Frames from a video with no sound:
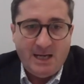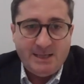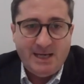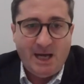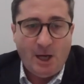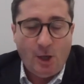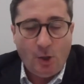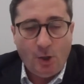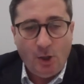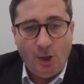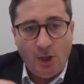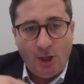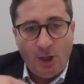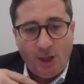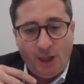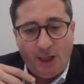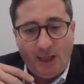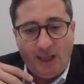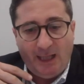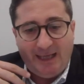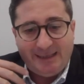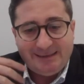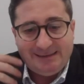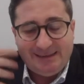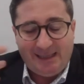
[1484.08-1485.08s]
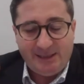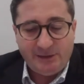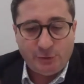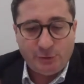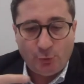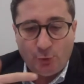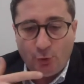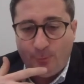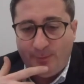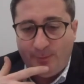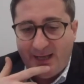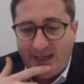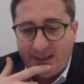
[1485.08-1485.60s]
Now, I'd like
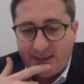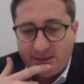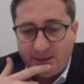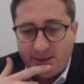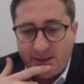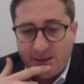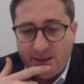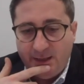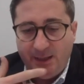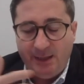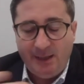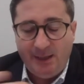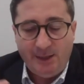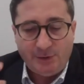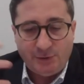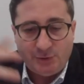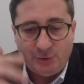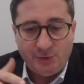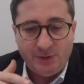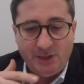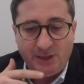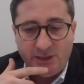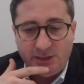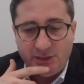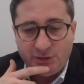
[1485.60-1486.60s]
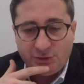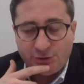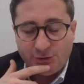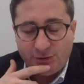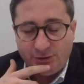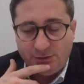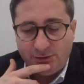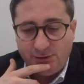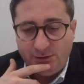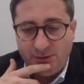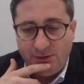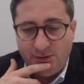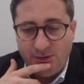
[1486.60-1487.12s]
to go back to the
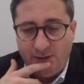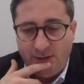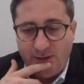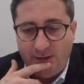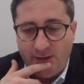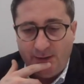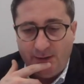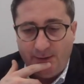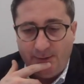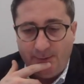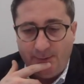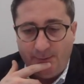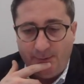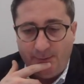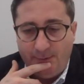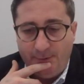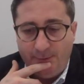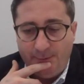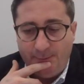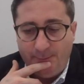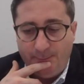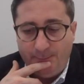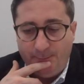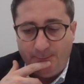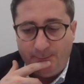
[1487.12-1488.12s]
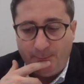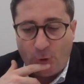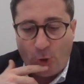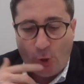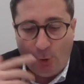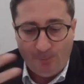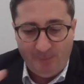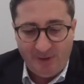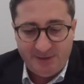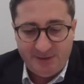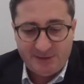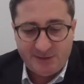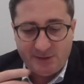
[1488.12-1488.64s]
initial
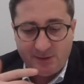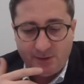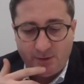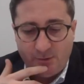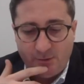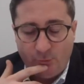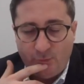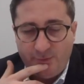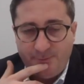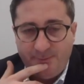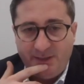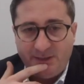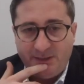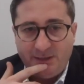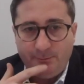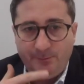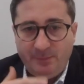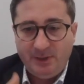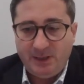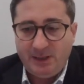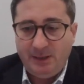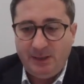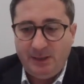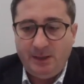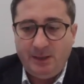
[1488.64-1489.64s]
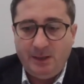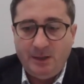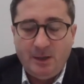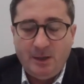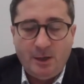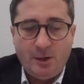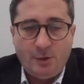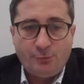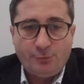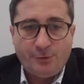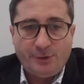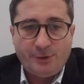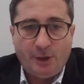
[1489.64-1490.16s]
comments we made at the beginning
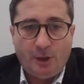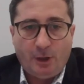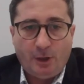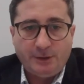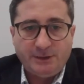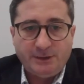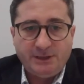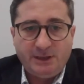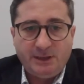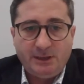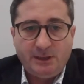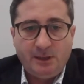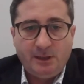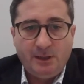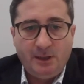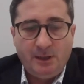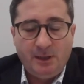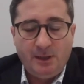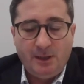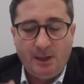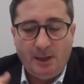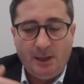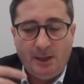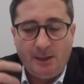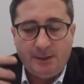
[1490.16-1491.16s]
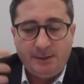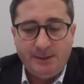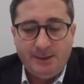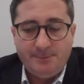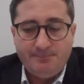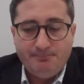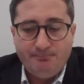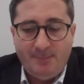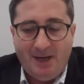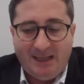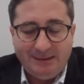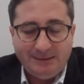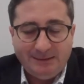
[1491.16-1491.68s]
regarding the
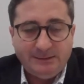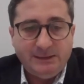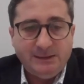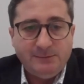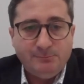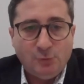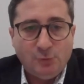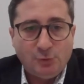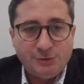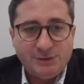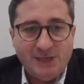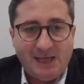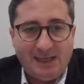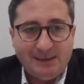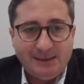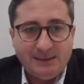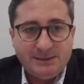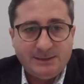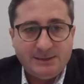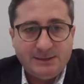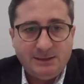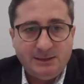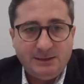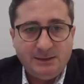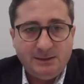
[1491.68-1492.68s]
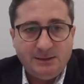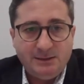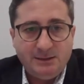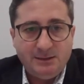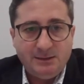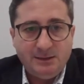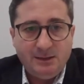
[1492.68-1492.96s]
multimodality